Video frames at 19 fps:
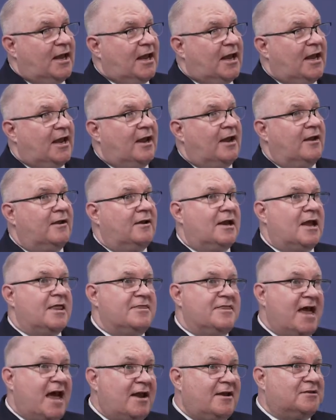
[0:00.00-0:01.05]
And
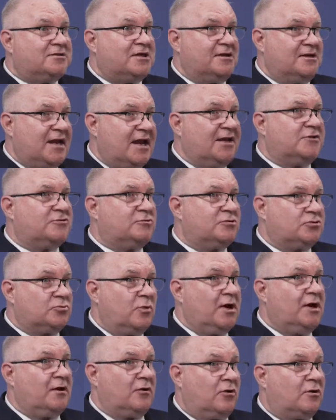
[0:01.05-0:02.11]
that is a dangerous
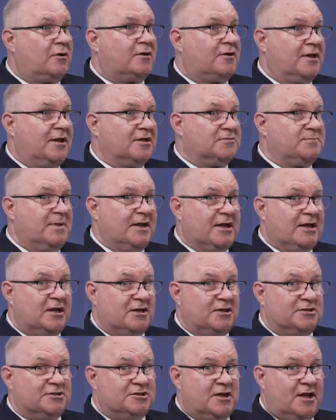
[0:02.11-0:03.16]
way to look at things,
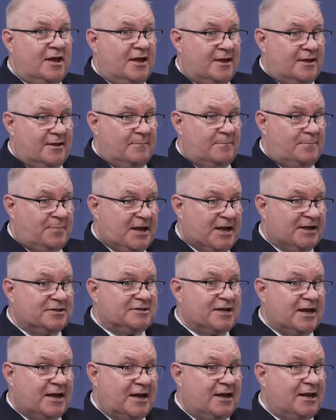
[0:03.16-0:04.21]
because
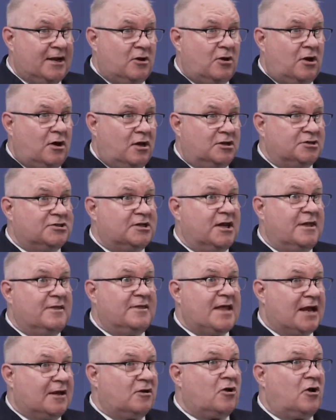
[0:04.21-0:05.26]
peace at any cost,
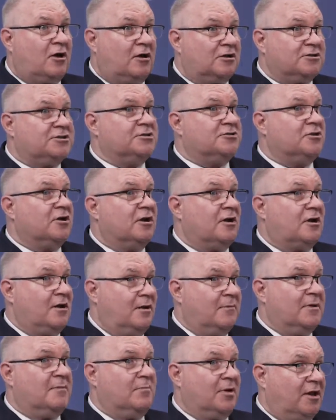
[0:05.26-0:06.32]
that cost is going to
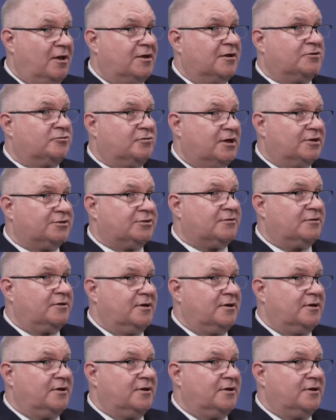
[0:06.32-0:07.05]
come in blood and treasure.